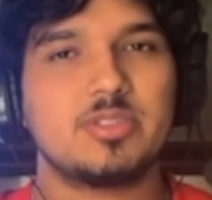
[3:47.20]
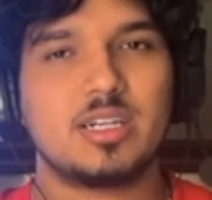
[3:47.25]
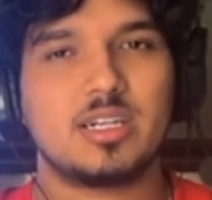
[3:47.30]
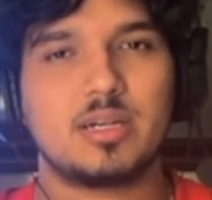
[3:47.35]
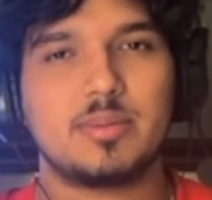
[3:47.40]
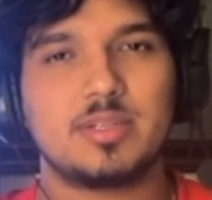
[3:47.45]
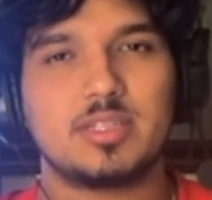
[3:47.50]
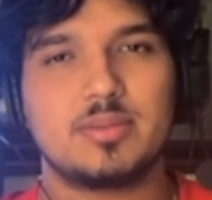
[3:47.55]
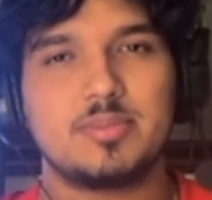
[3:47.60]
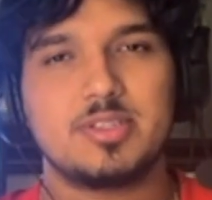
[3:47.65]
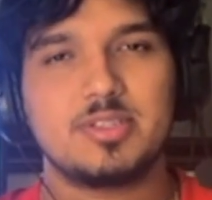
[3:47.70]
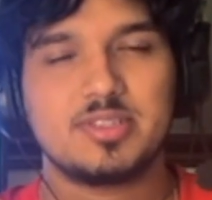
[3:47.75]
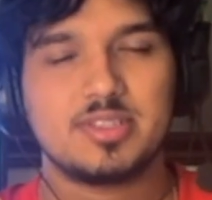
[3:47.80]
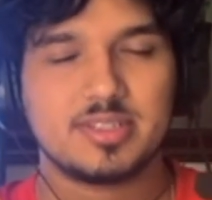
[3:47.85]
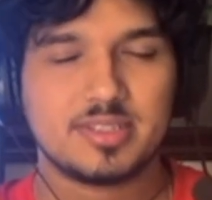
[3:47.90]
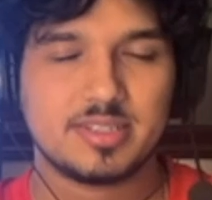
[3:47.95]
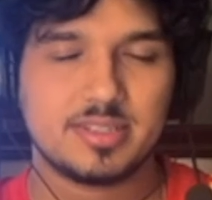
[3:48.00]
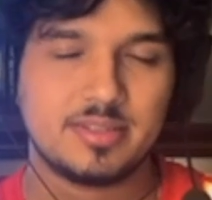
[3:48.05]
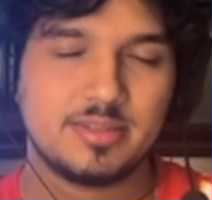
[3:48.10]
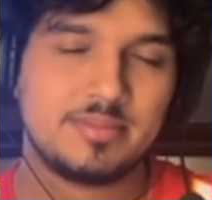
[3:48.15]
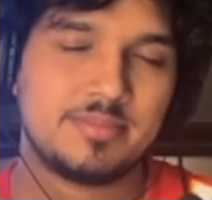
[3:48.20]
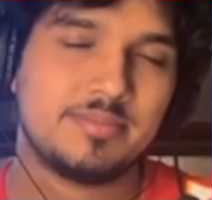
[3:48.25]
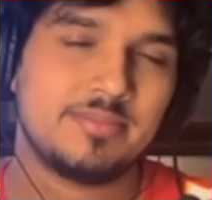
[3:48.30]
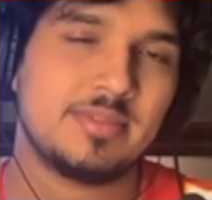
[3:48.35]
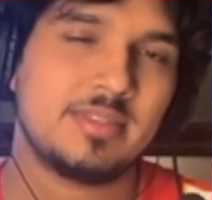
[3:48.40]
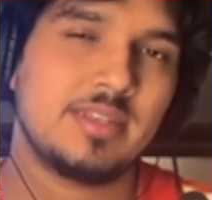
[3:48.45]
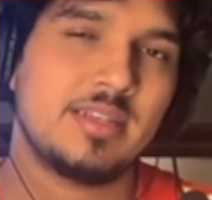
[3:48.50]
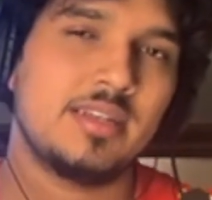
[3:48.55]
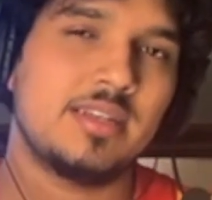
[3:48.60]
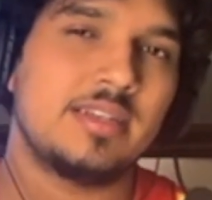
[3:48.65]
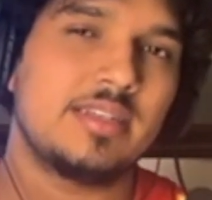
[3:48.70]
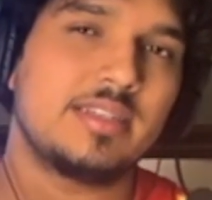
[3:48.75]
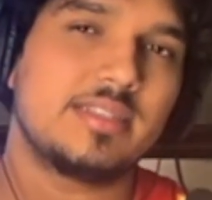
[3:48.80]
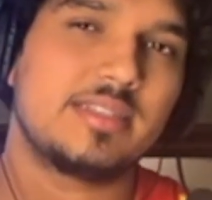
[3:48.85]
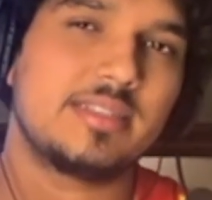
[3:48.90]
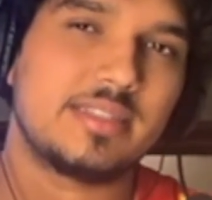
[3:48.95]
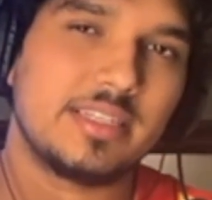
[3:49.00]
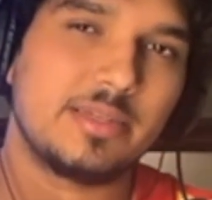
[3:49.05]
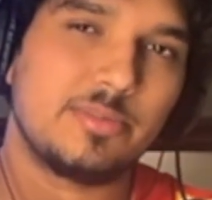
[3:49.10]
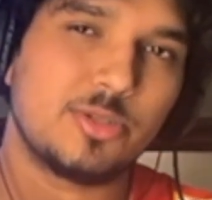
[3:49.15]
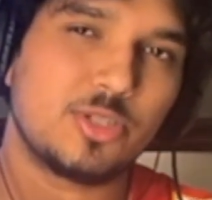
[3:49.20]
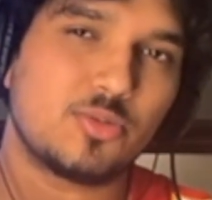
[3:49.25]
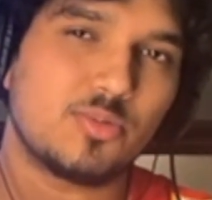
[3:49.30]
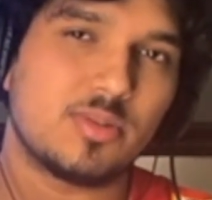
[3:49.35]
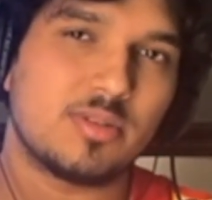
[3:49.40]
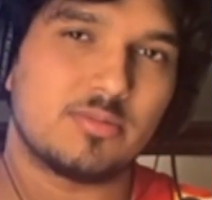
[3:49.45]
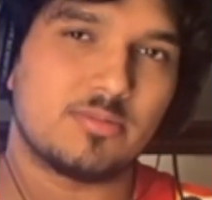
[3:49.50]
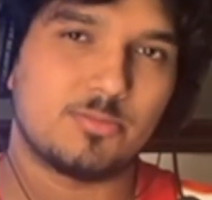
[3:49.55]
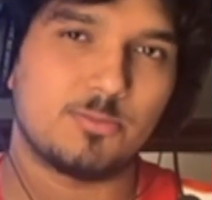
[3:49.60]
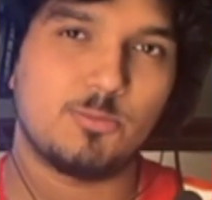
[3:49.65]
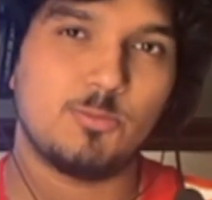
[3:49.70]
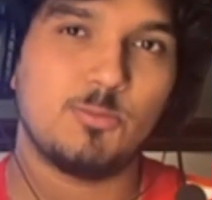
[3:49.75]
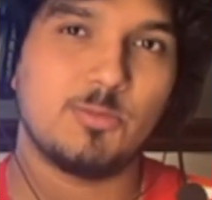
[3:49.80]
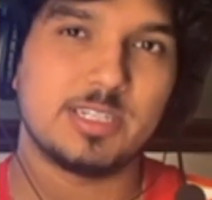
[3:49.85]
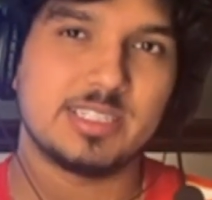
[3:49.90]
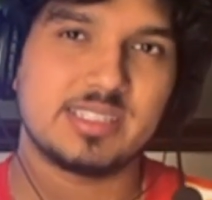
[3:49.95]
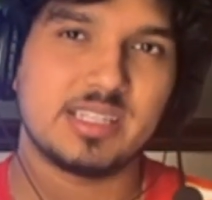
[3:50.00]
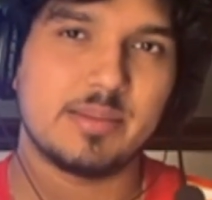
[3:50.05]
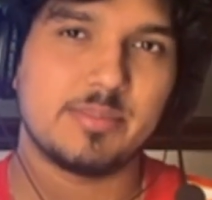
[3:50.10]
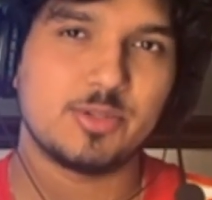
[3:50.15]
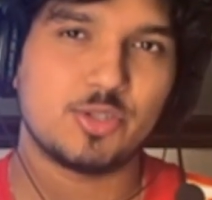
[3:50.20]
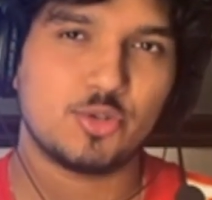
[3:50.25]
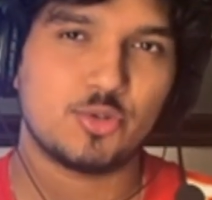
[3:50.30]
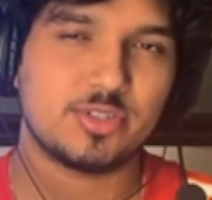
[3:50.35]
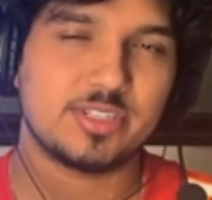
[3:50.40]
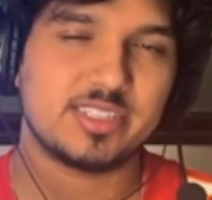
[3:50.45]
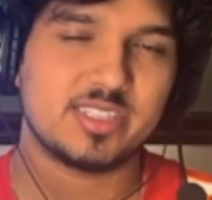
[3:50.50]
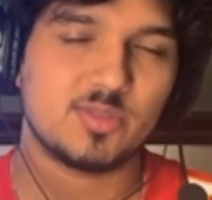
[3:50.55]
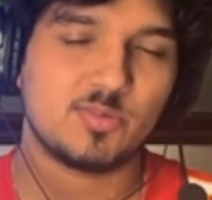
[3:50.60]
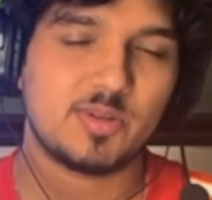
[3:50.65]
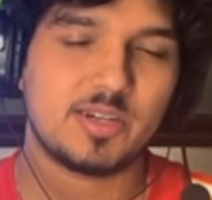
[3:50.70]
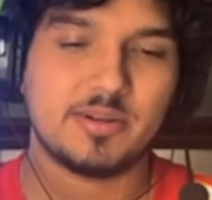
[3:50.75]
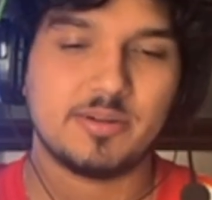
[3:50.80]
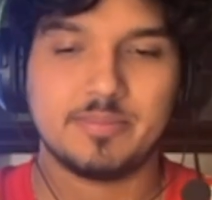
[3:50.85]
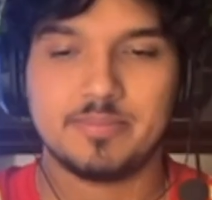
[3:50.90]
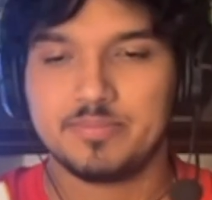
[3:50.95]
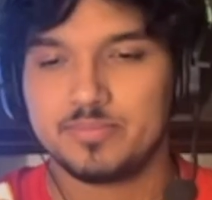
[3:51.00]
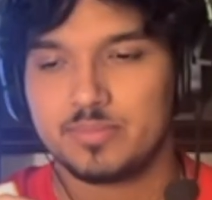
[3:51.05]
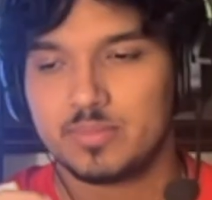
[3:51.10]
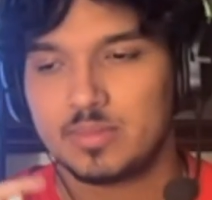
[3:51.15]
talk about the music, see which one wins that majority as well.